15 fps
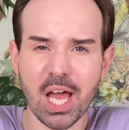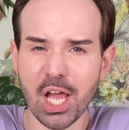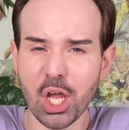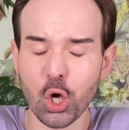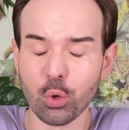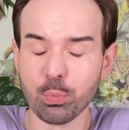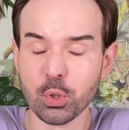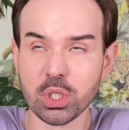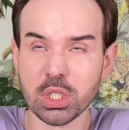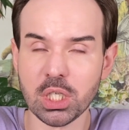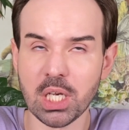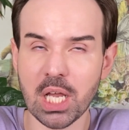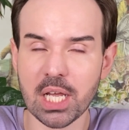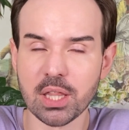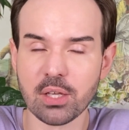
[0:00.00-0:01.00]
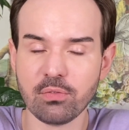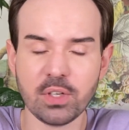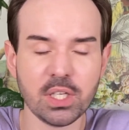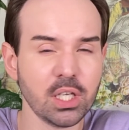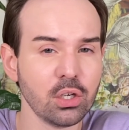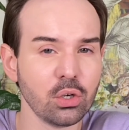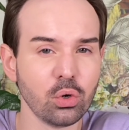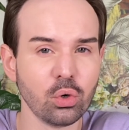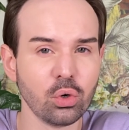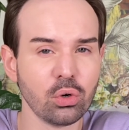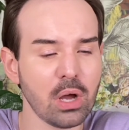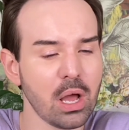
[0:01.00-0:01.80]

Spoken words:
I hope you did like the video.